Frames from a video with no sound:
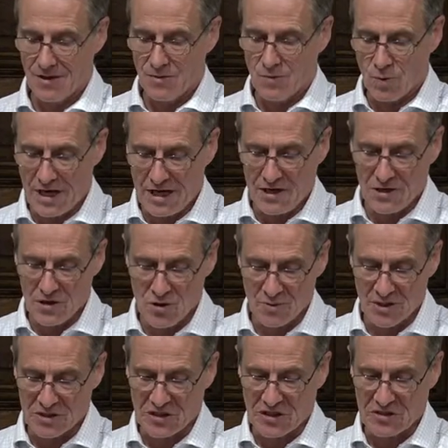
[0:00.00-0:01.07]
we
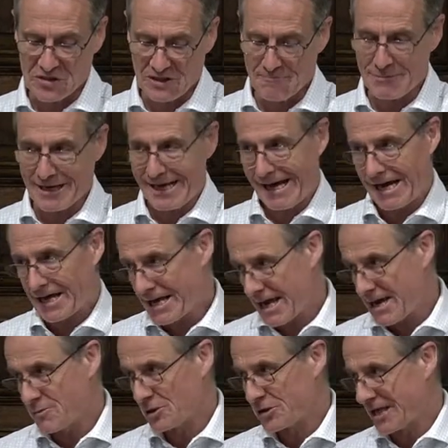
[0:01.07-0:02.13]
humans are simply
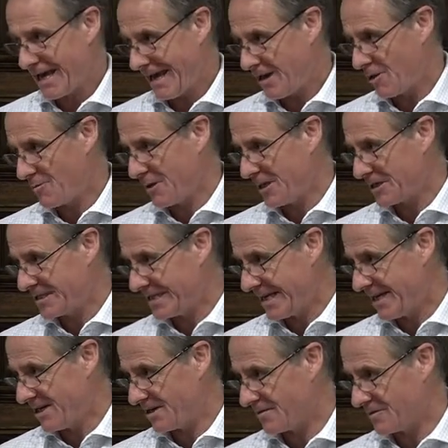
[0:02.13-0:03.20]
unable to help
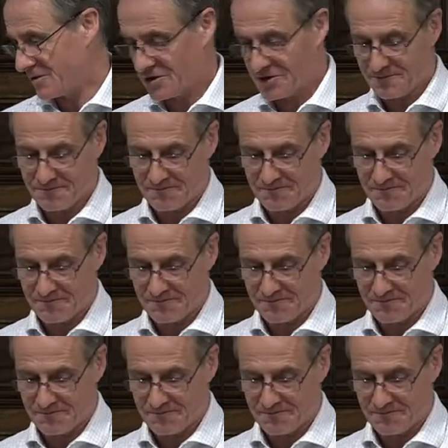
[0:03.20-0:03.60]
ourselves.